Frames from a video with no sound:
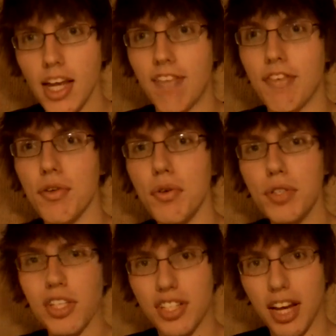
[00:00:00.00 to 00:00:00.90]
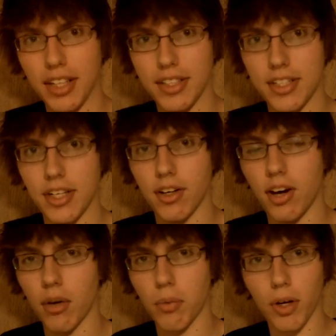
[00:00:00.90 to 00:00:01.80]
if you use a second seal
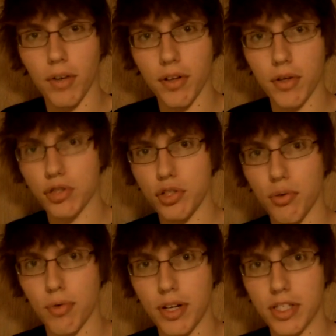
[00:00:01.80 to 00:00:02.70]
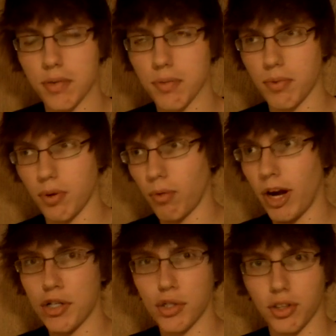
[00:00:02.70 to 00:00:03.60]
on one of those 2
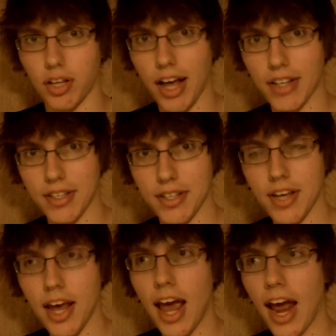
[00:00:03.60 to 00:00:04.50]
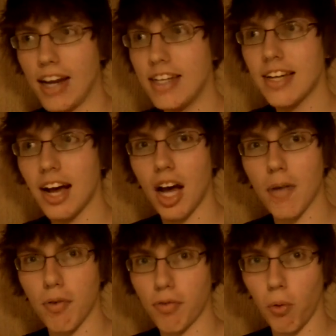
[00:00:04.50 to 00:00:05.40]
racial classes any
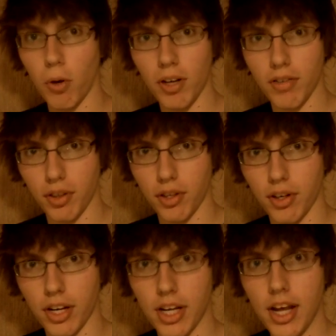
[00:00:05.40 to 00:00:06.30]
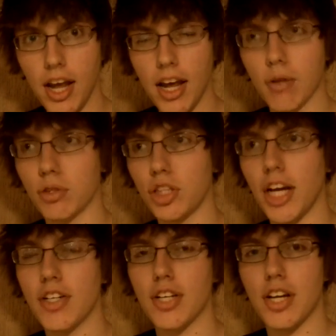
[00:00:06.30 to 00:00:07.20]
time before level 30, it will
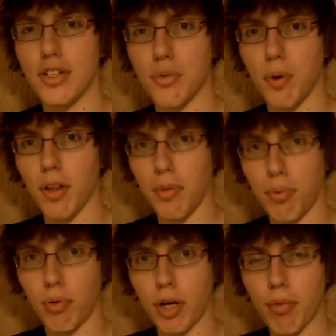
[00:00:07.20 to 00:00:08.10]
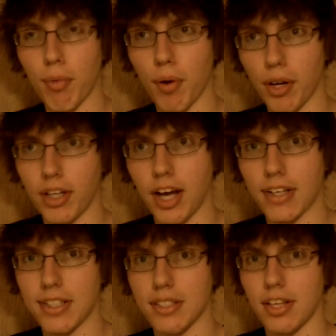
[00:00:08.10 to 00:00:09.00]
change it into one of the pre-promoted
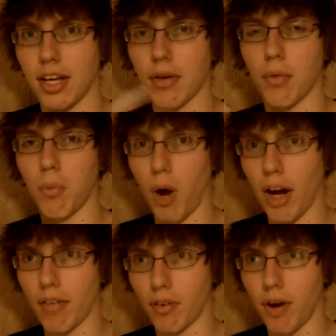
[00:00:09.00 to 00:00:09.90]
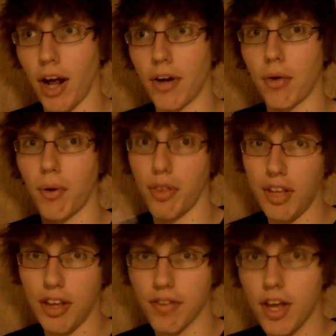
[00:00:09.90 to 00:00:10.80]
classes like Wyvern Rider or
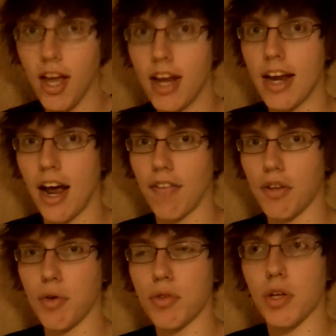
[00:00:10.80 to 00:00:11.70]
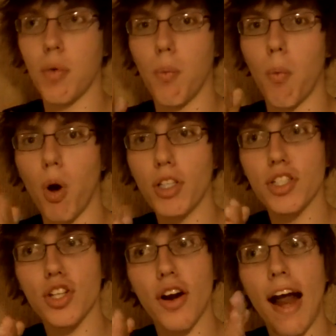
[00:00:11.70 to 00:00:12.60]
Thief. Now, if you use it
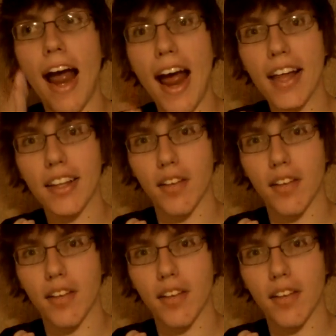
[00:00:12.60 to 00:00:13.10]
once they're at